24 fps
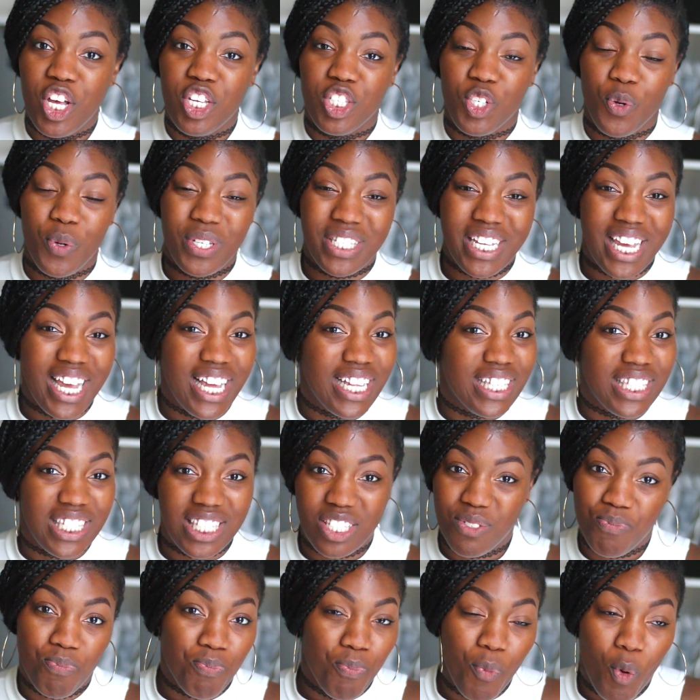So
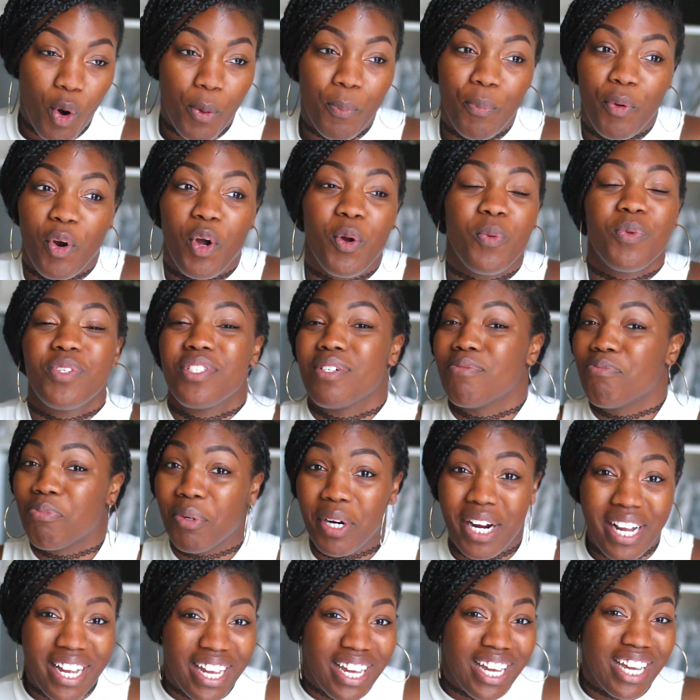it's more prone to
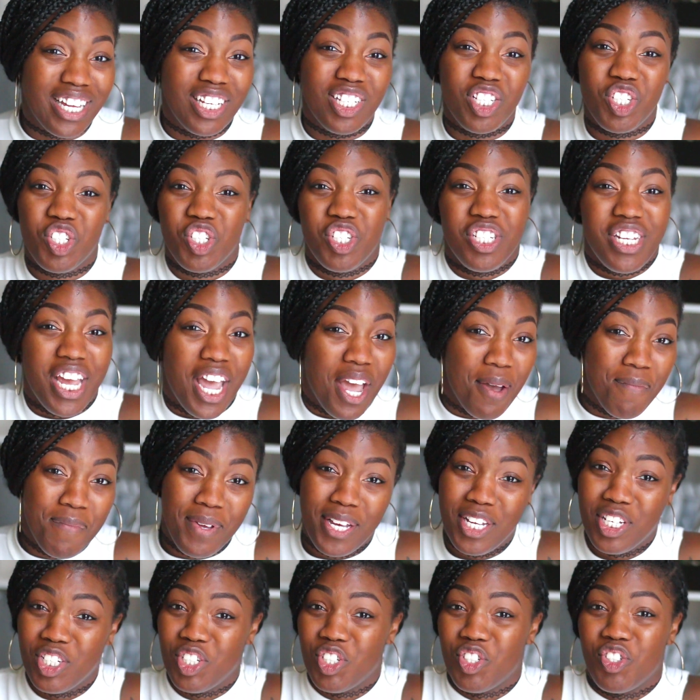breakage,
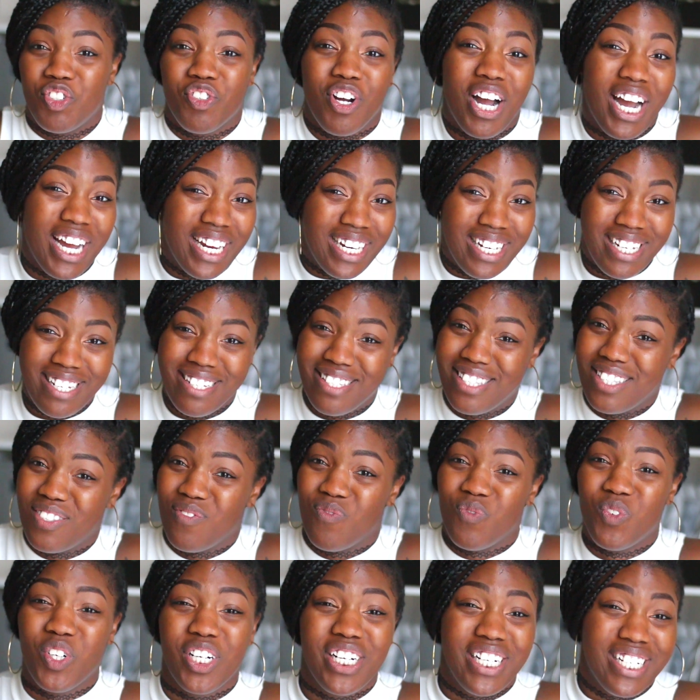damage, dryness,
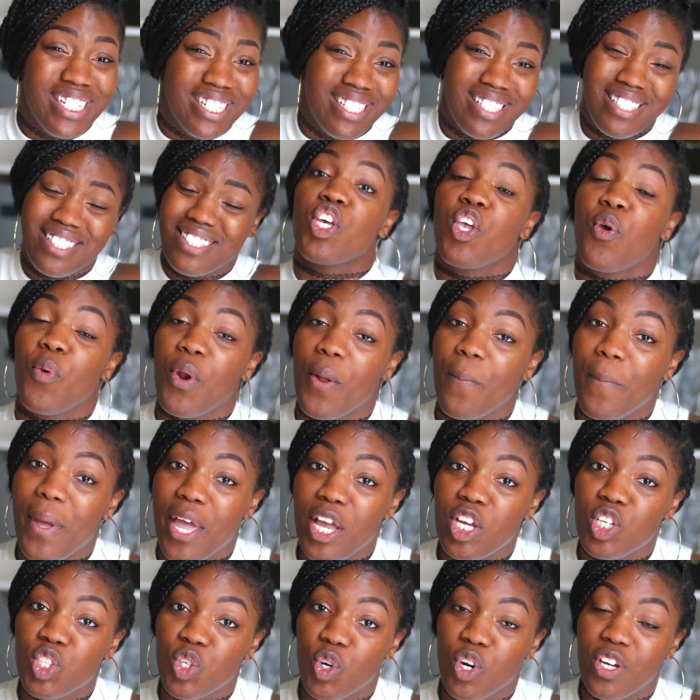frizz. So you want to
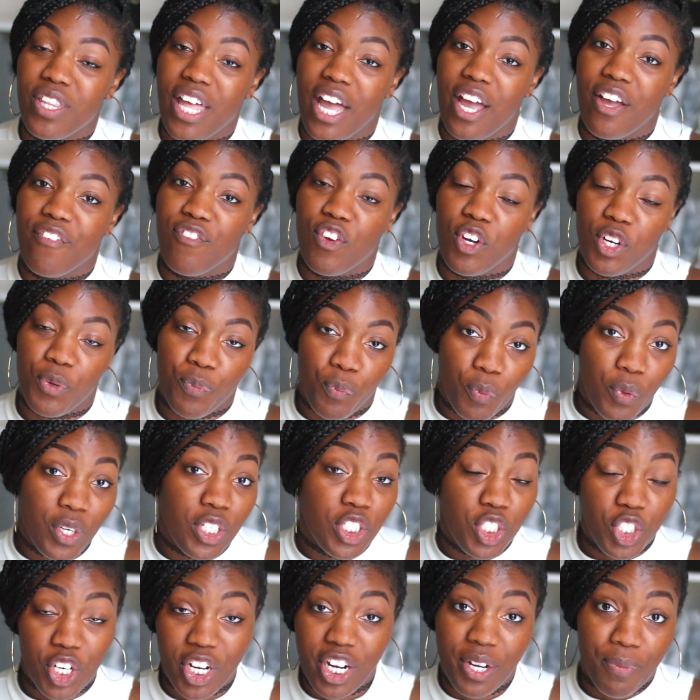make sure that
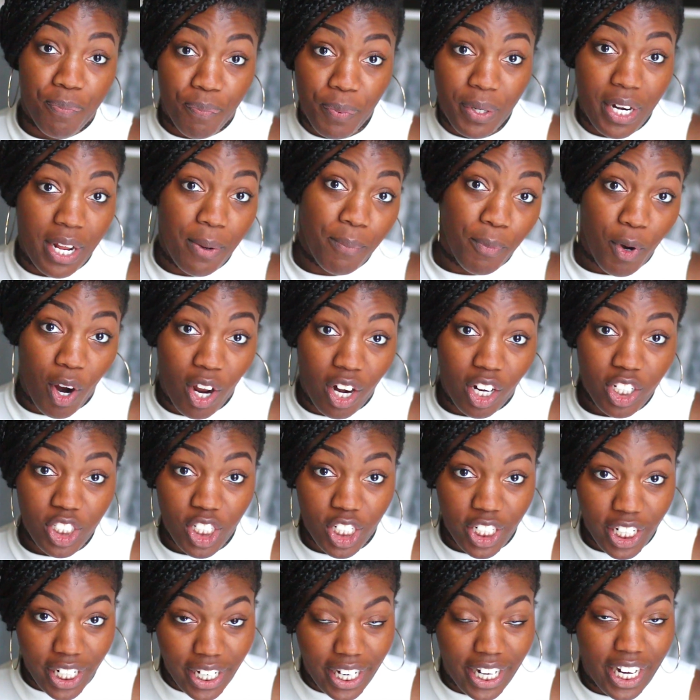once you're putting product
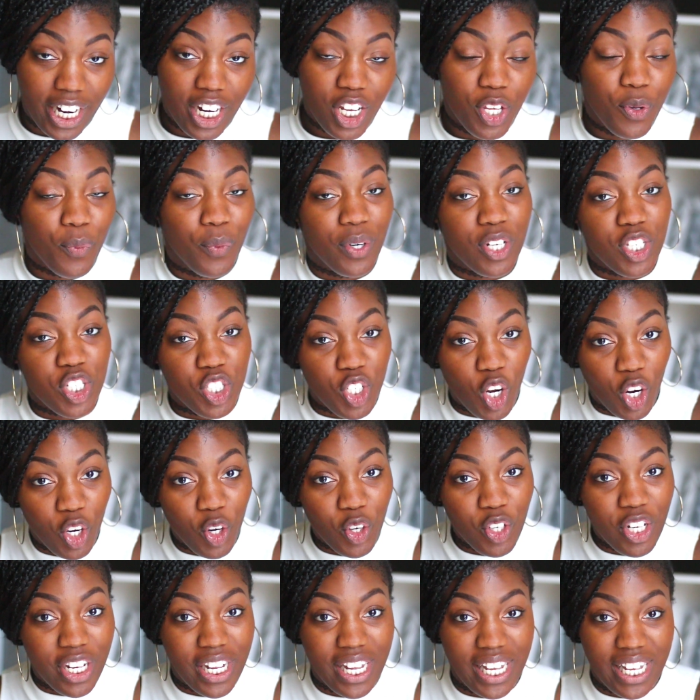on your hair, you want to start
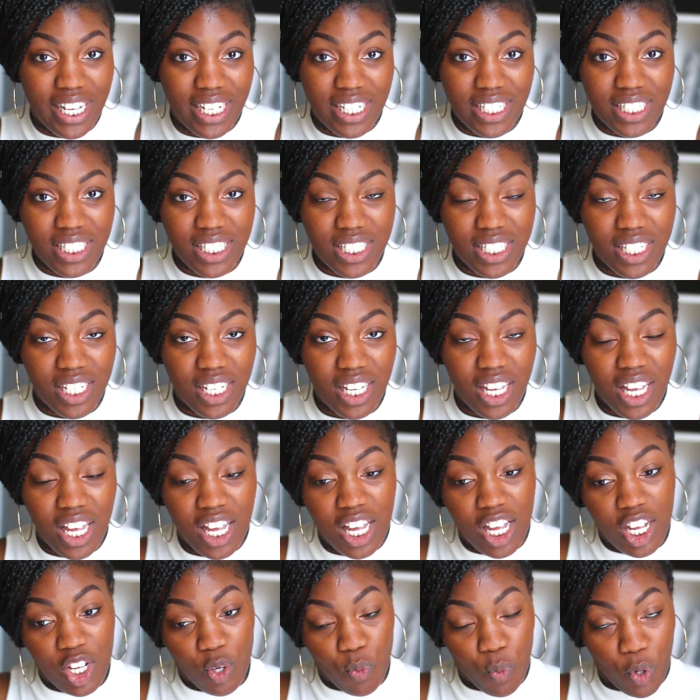on your ends,
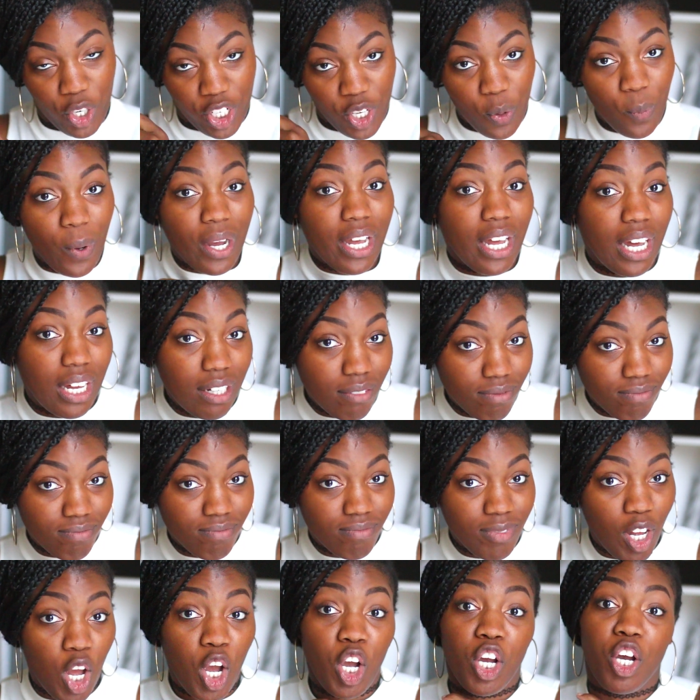work your way up,
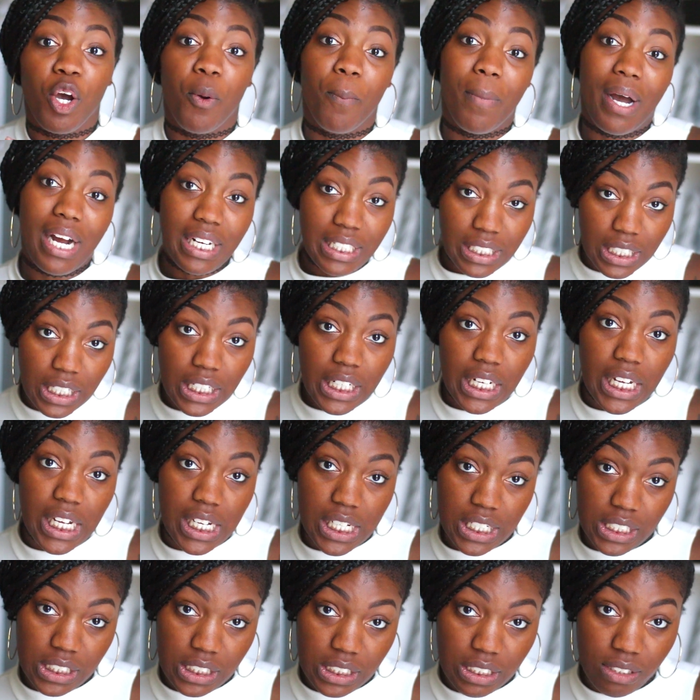go back to your
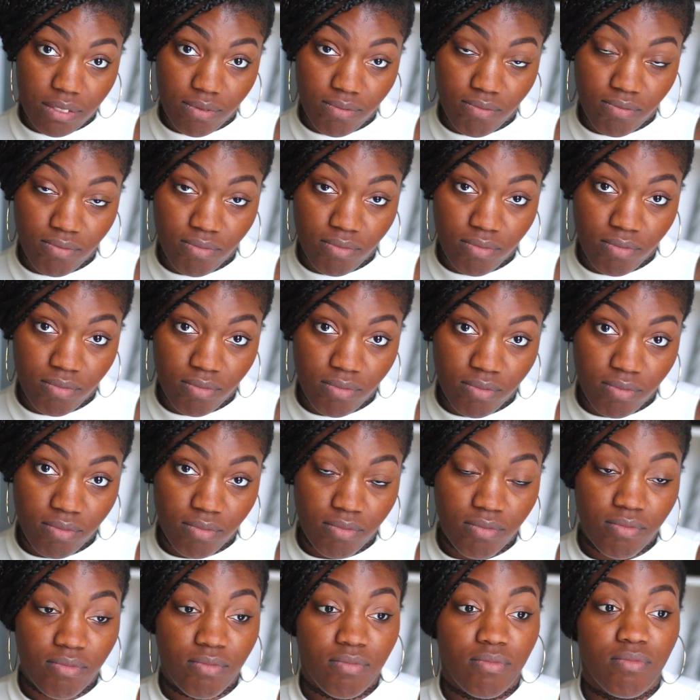ends,
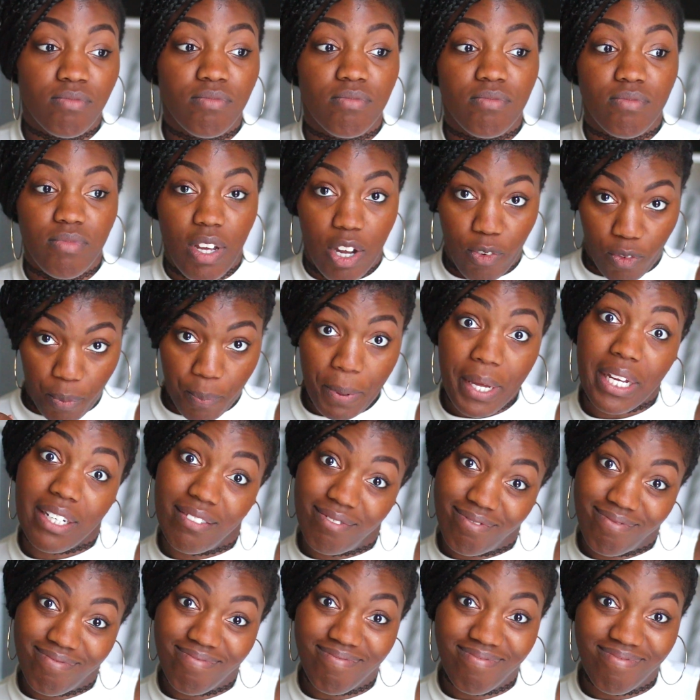and
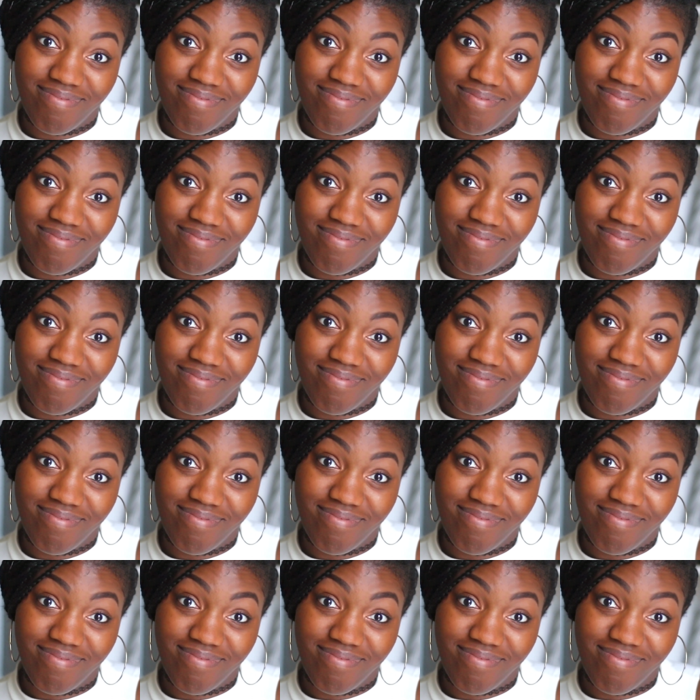repeat.